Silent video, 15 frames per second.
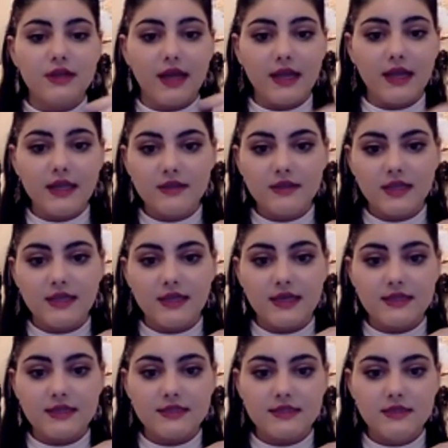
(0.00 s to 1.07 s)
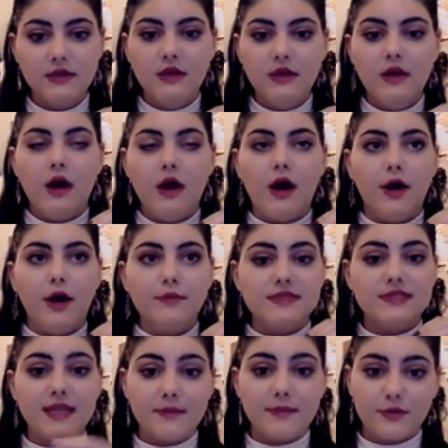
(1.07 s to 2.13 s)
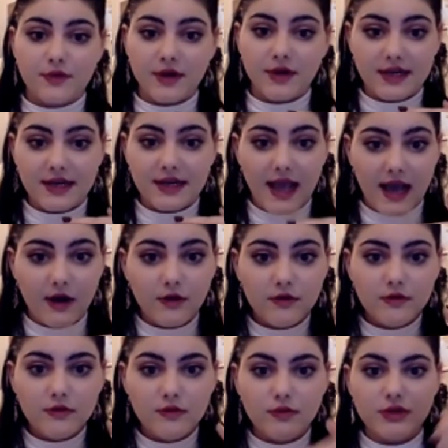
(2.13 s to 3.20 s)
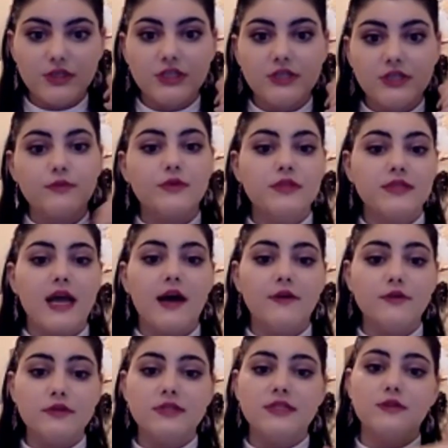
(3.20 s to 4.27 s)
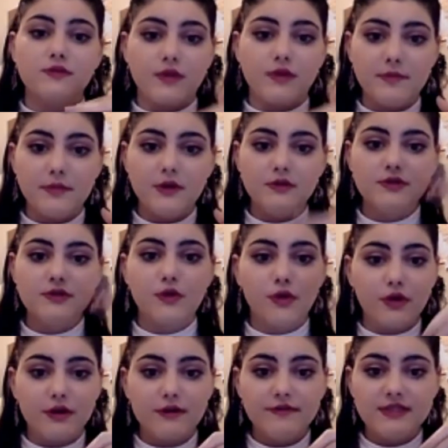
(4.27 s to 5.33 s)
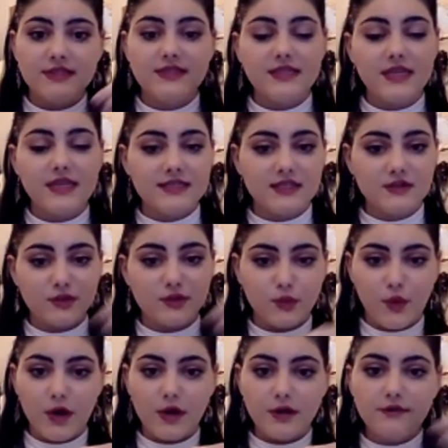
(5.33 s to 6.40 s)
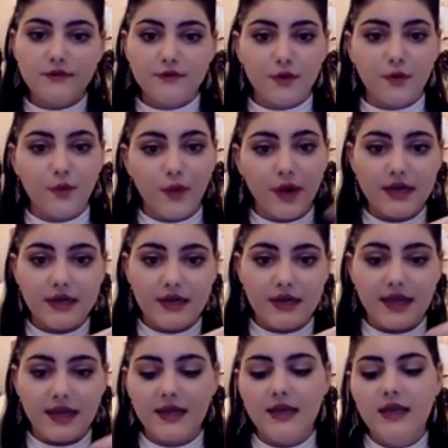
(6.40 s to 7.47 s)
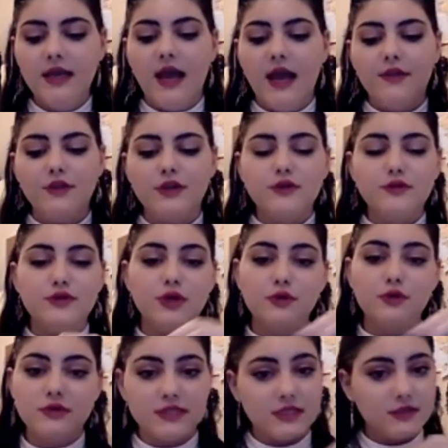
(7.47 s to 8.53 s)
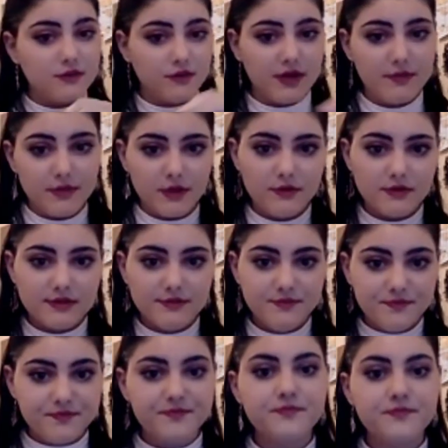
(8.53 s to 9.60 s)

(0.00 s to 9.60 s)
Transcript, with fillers: the light then gets um, separated out, which was how you see the rainbows, or if it stays as one for white light and then you don't see the rainbows.